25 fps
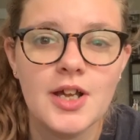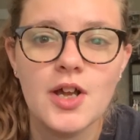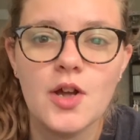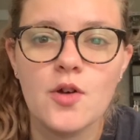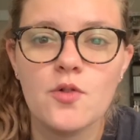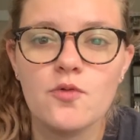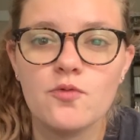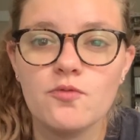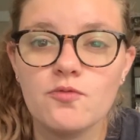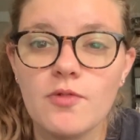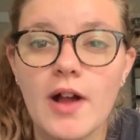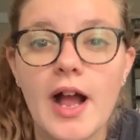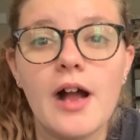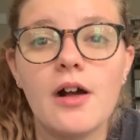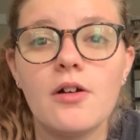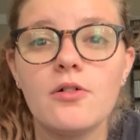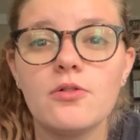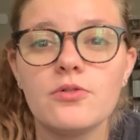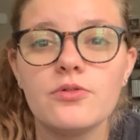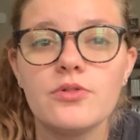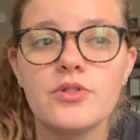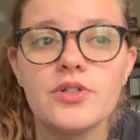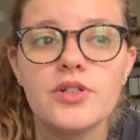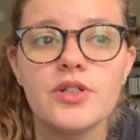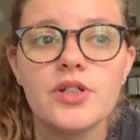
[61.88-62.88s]

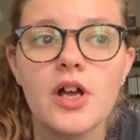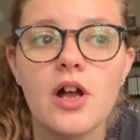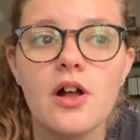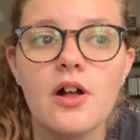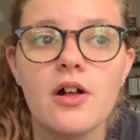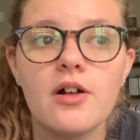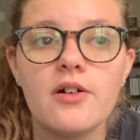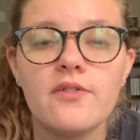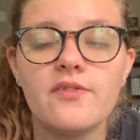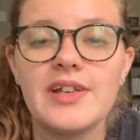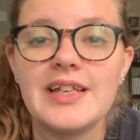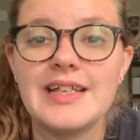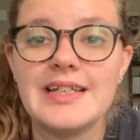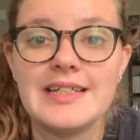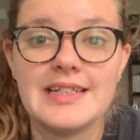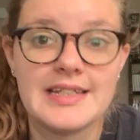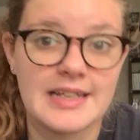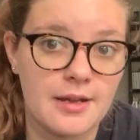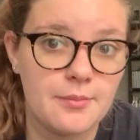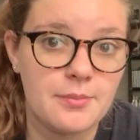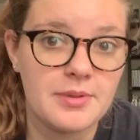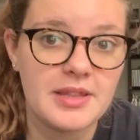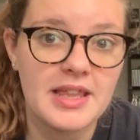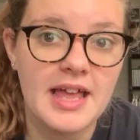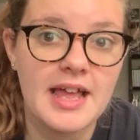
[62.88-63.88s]
round of
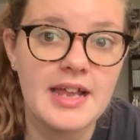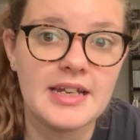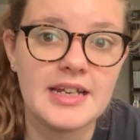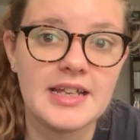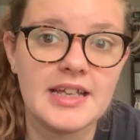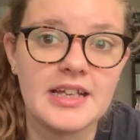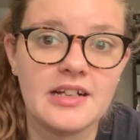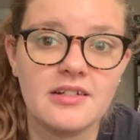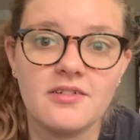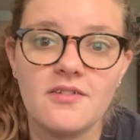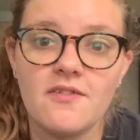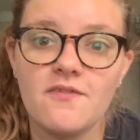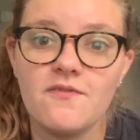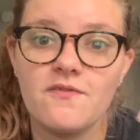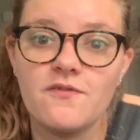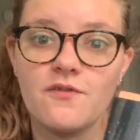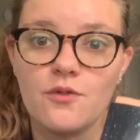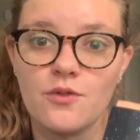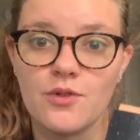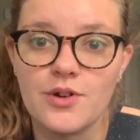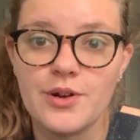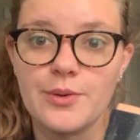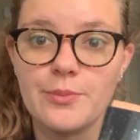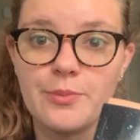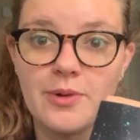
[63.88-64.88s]
in-depth editing
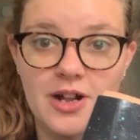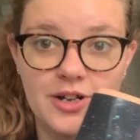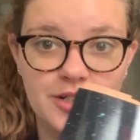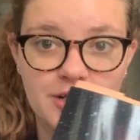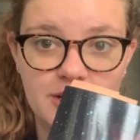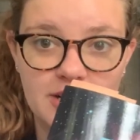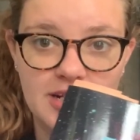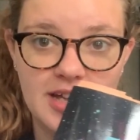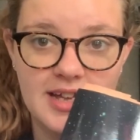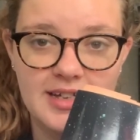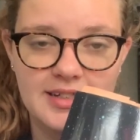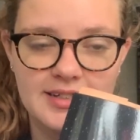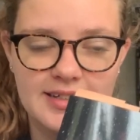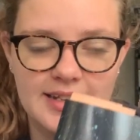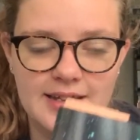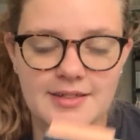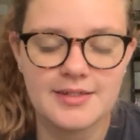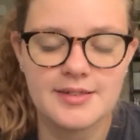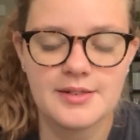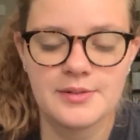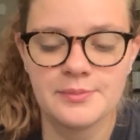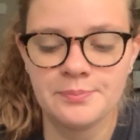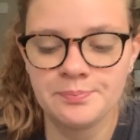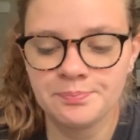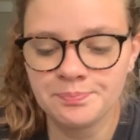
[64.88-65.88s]
for Project
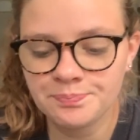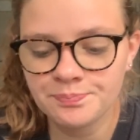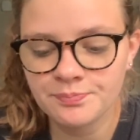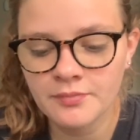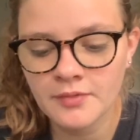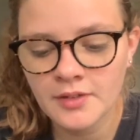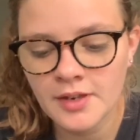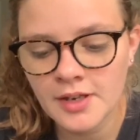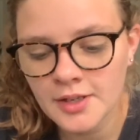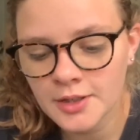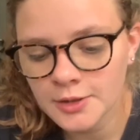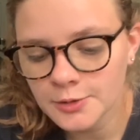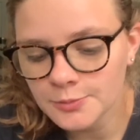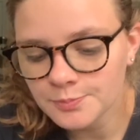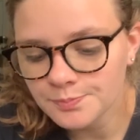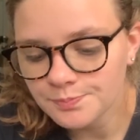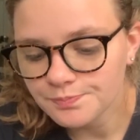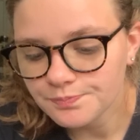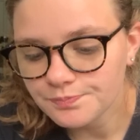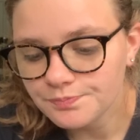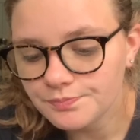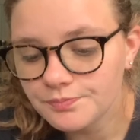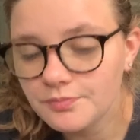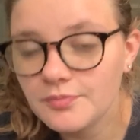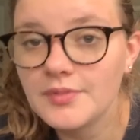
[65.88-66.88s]
ISS.
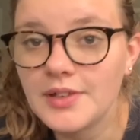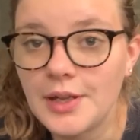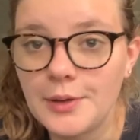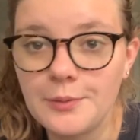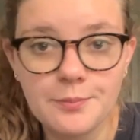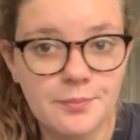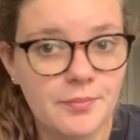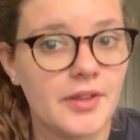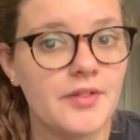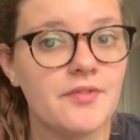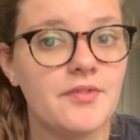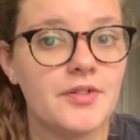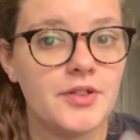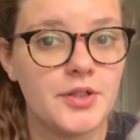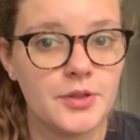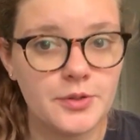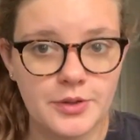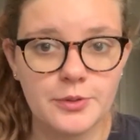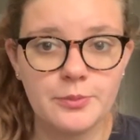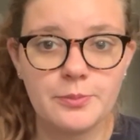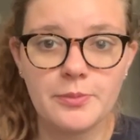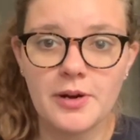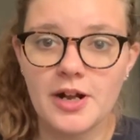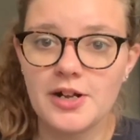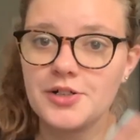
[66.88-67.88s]
Now, if you don't know,
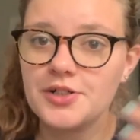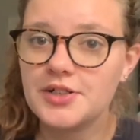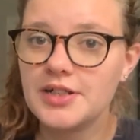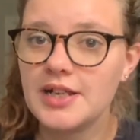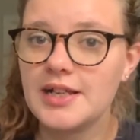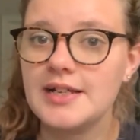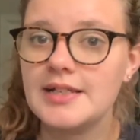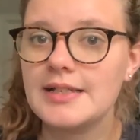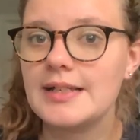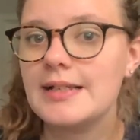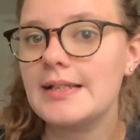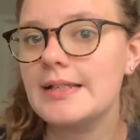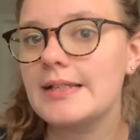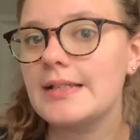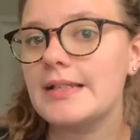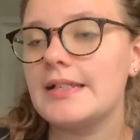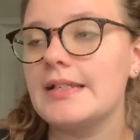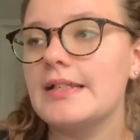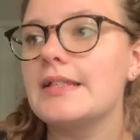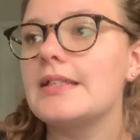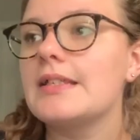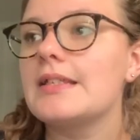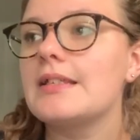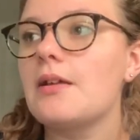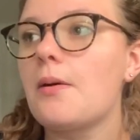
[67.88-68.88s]
Project ISS
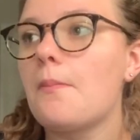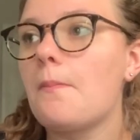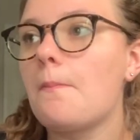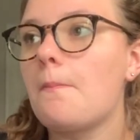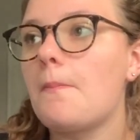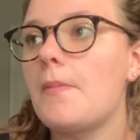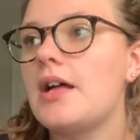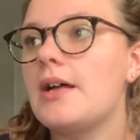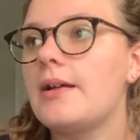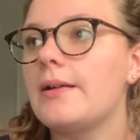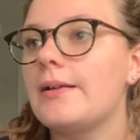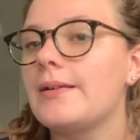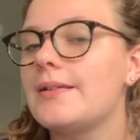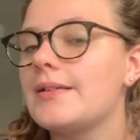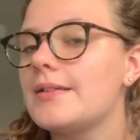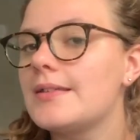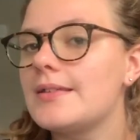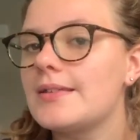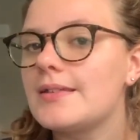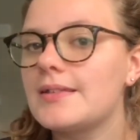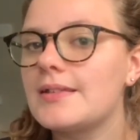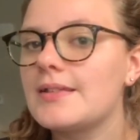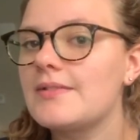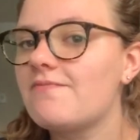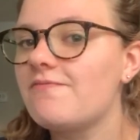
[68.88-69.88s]
is my
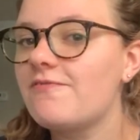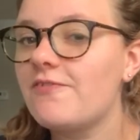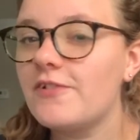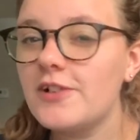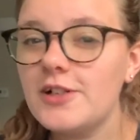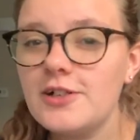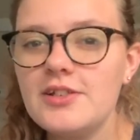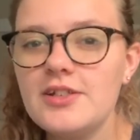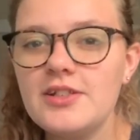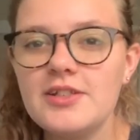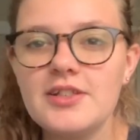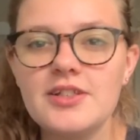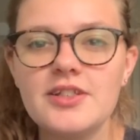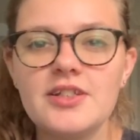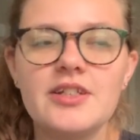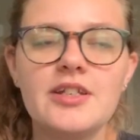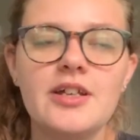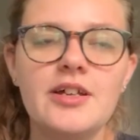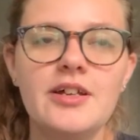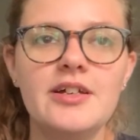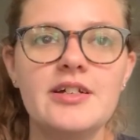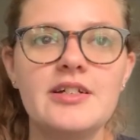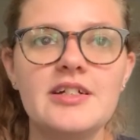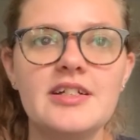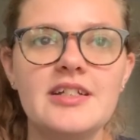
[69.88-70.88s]
first
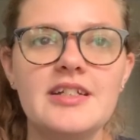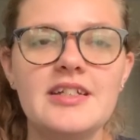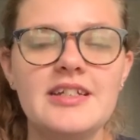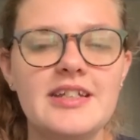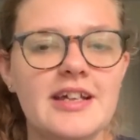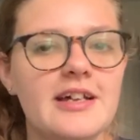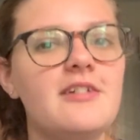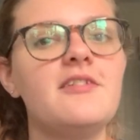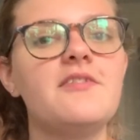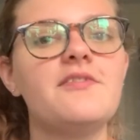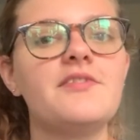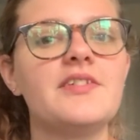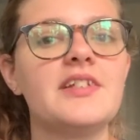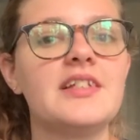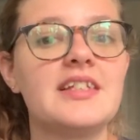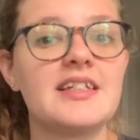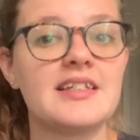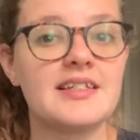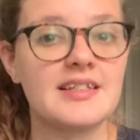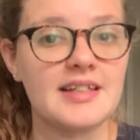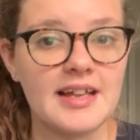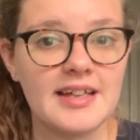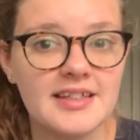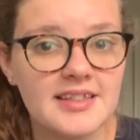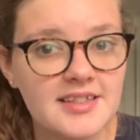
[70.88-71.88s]
delve into
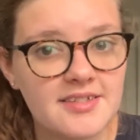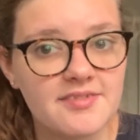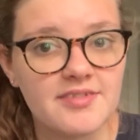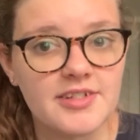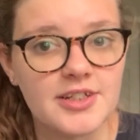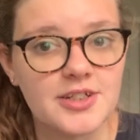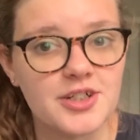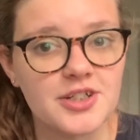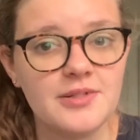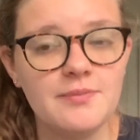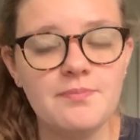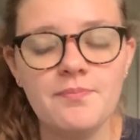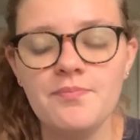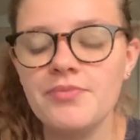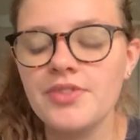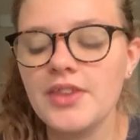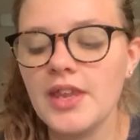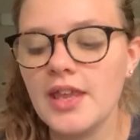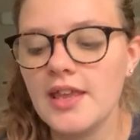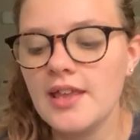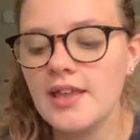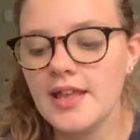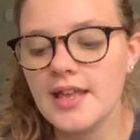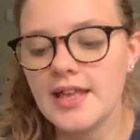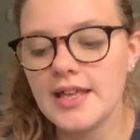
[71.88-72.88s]
science fiction,
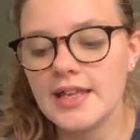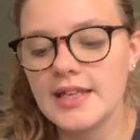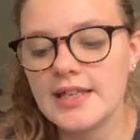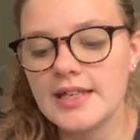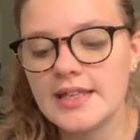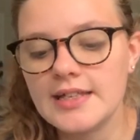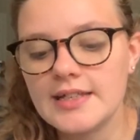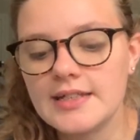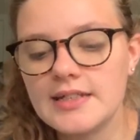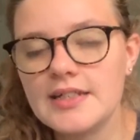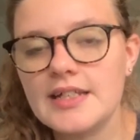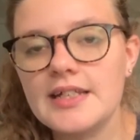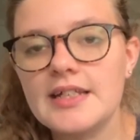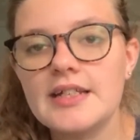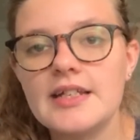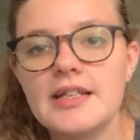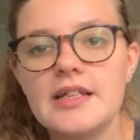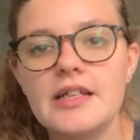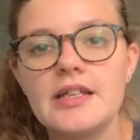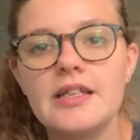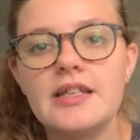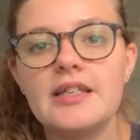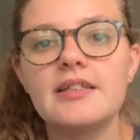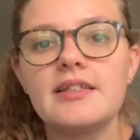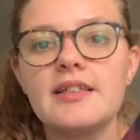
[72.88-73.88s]
and it
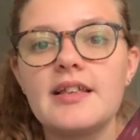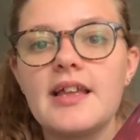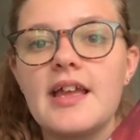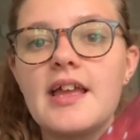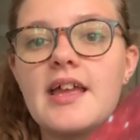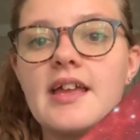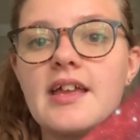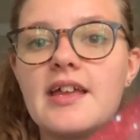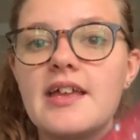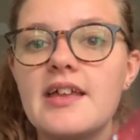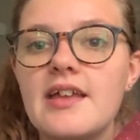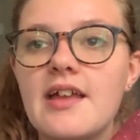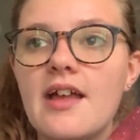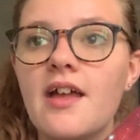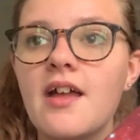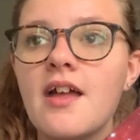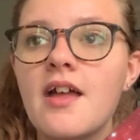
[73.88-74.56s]
is a